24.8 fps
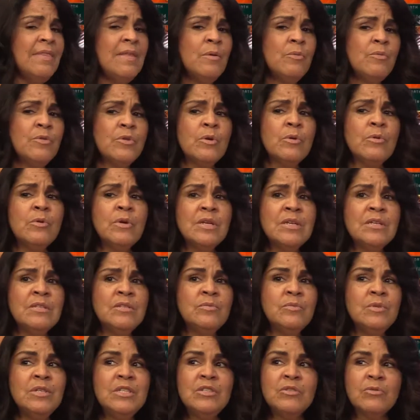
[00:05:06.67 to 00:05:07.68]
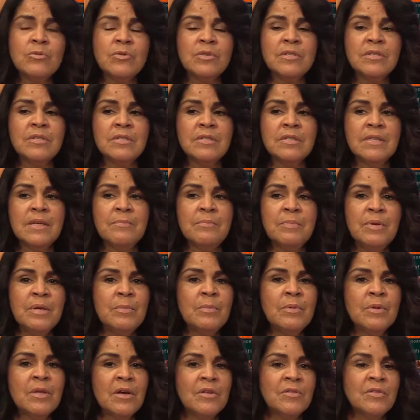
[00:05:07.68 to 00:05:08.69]
And that there is resources and
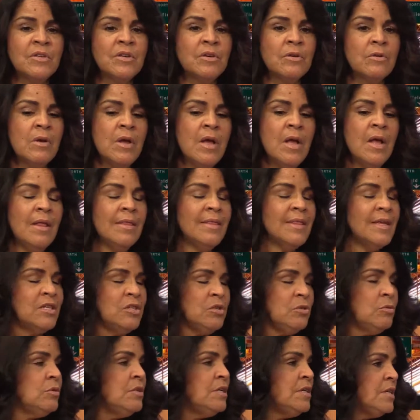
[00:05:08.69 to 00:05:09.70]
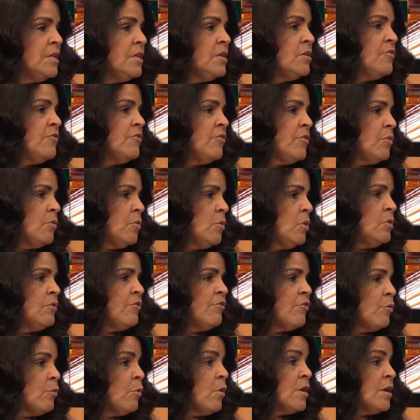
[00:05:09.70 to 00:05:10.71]
people out there that truly care for,
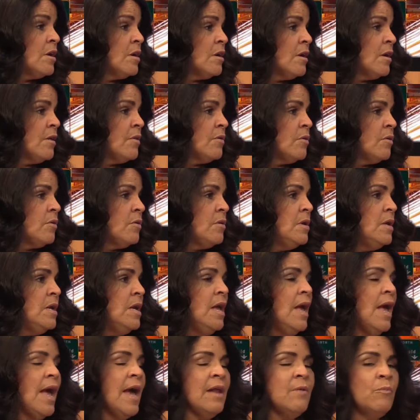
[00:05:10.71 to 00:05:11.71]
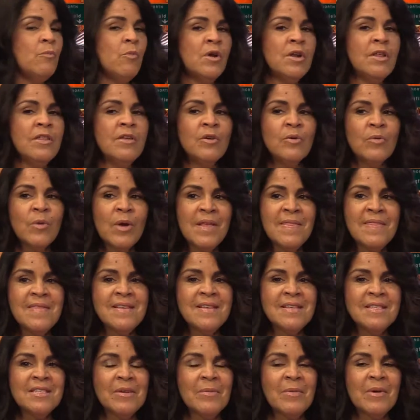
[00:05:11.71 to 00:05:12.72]
for one another. Mm-hmm. And one of the great mm-hmm.
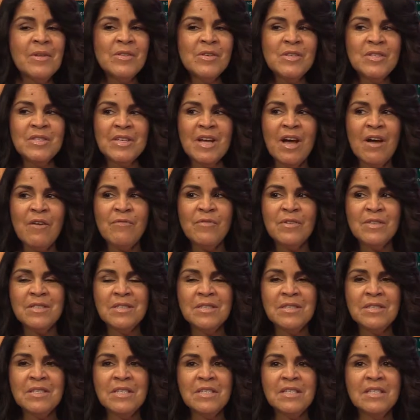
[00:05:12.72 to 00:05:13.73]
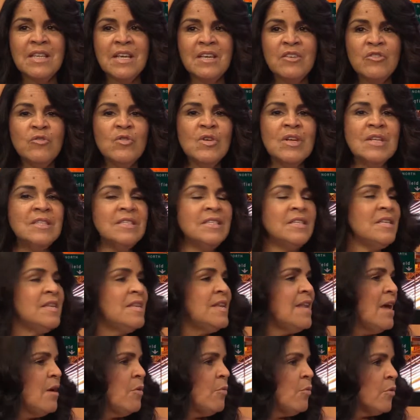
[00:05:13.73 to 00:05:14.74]
things about these conferences is that you get to
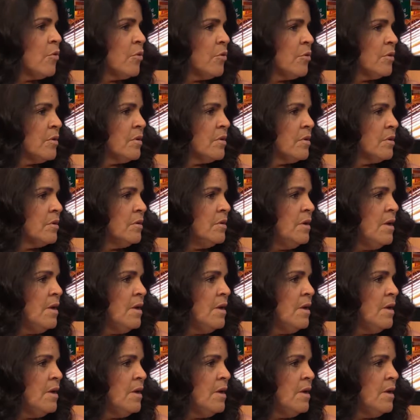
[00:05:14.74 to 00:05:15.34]
network.